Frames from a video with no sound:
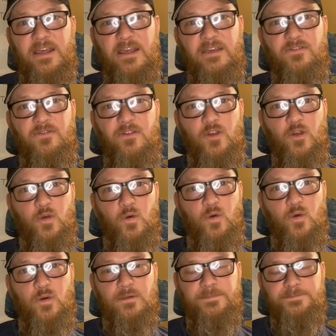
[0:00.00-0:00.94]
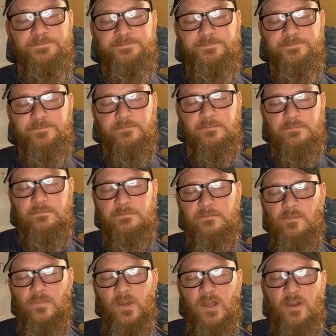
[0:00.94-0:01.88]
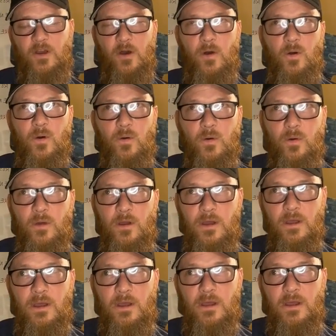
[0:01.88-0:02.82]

If you go,